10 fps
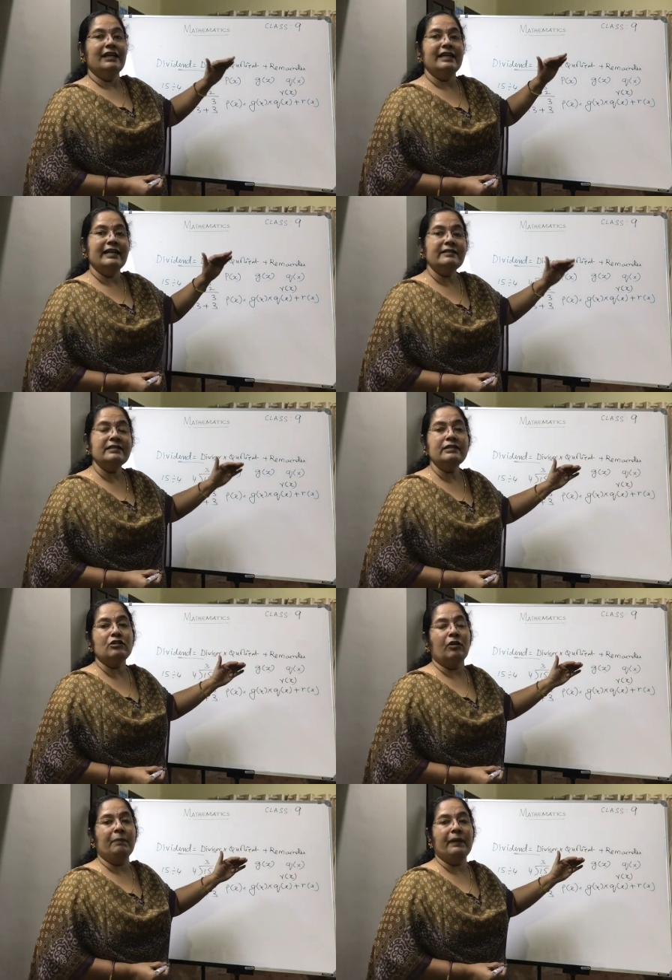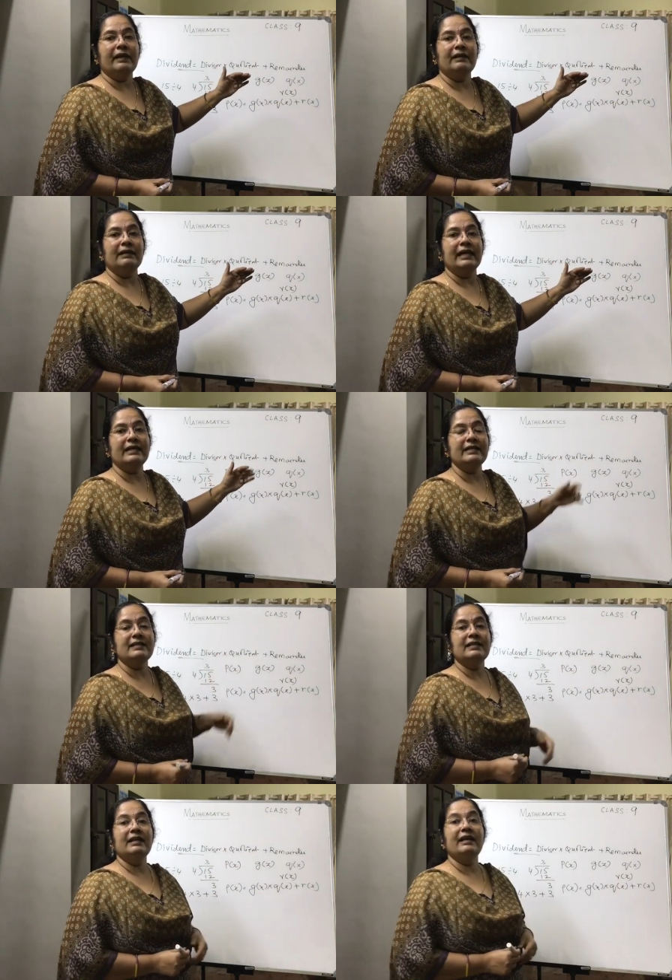next topic, that is
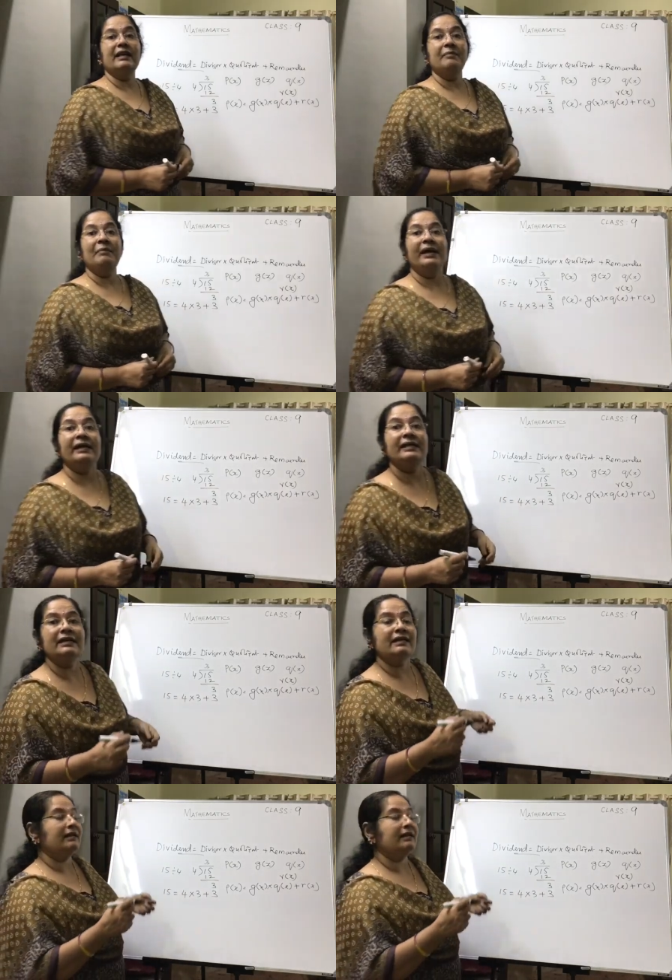remainder